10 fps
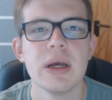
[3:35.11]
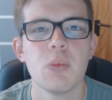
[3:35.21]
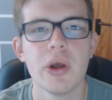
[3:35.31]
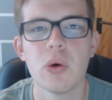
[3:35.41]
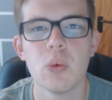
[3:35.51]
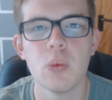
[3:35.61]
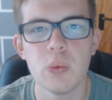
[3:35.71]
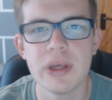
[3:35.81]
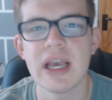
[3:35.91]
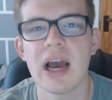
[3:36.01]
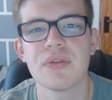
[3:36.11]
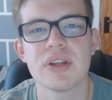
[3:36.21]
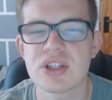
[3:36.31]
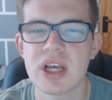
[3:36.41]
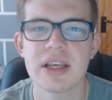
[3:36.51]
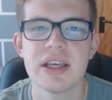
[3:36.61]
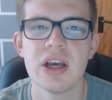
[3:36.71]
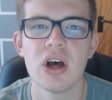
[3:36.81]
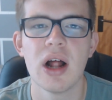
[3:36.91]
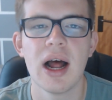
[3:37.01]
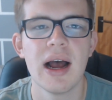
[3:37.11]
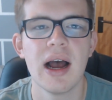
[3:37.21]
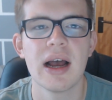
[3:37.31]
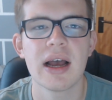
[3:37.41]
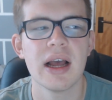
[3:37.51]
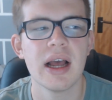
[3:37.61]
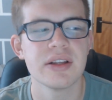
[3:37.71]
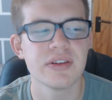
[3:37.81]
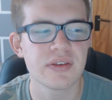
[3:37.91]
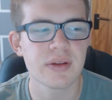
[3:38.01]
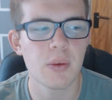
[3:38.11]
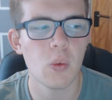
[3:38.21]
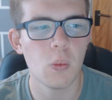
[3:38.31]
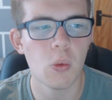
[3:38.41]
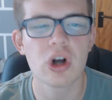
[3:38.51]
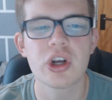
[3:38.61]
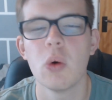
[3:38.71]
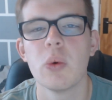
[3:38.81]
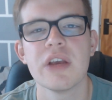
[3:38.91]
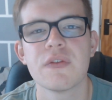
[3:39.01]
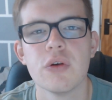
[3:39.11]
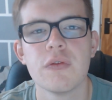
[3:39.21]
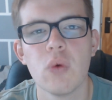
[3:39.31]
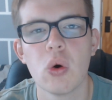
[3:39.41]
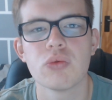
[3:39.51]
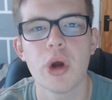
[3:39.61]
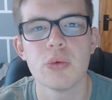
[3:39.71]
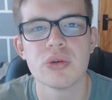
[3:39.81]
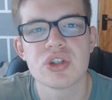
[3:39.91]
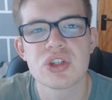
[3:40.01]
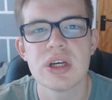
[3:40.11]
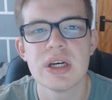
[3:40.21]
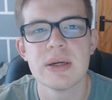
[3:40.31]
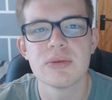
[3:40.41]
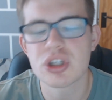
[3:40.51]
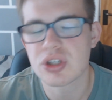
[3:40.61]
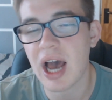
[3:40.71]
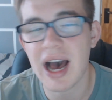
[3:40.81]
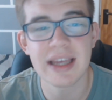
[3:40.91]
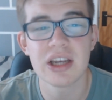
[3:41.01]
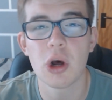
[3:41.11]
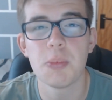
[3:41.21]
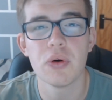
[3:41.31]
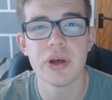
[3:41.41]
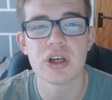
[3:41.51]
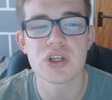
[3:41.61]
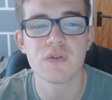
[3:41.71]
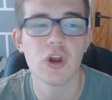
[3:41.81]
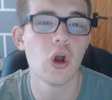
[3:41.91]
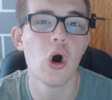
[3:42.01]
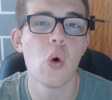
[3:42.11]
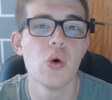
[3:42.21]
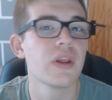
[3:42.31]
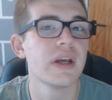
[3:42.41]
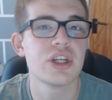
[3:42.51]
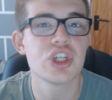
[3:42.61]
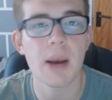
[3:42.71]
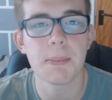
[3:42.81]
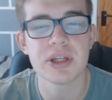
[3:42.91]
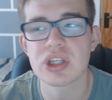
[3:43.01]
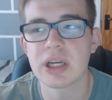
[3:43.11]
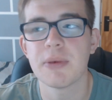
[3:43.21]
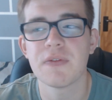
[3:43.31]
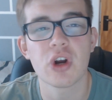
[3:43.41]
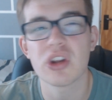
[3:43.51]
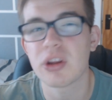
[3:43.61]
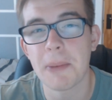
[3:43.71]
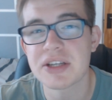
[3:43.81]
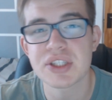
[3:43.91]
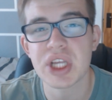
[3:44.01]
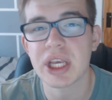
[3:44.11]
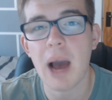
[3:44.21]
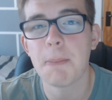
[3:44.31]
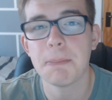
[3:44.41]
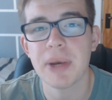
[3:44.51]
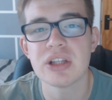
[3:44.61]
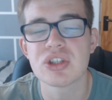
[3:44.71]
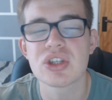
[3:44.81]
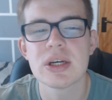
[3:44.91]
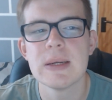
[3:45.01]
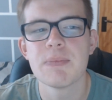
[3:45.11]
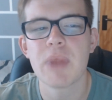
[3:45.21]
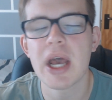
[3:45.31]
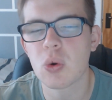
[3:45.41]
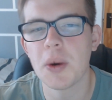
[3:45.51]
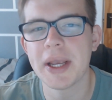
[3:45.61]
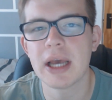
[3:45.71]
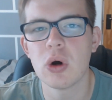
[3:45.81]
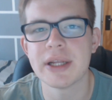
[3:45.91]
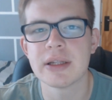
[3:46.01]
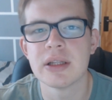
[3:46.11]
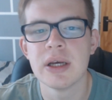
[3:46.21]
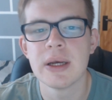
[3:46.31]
well, we have to sit here and work our way through four rounds, just tiring our players for not only the Champions League, but for our domestic campaigns. It's quite annoying.